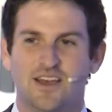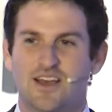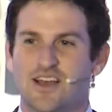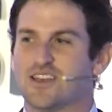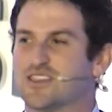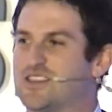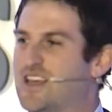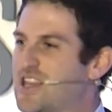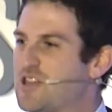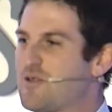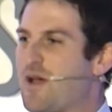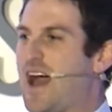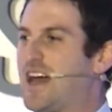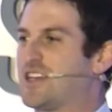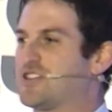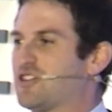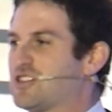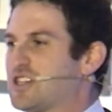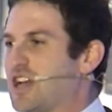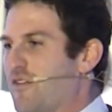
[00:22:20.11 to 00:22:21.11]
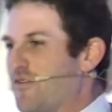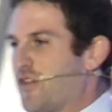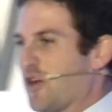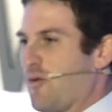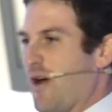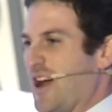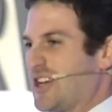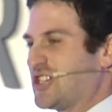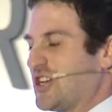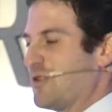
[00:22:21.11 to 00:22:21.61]
So then you ask yourself the
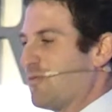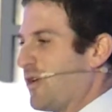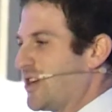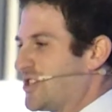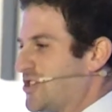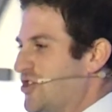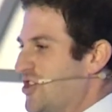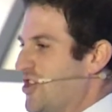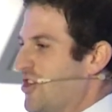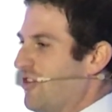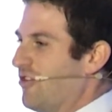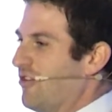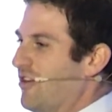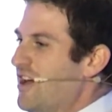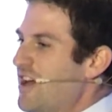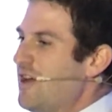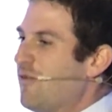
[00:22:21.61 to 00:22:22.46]
question, what's new?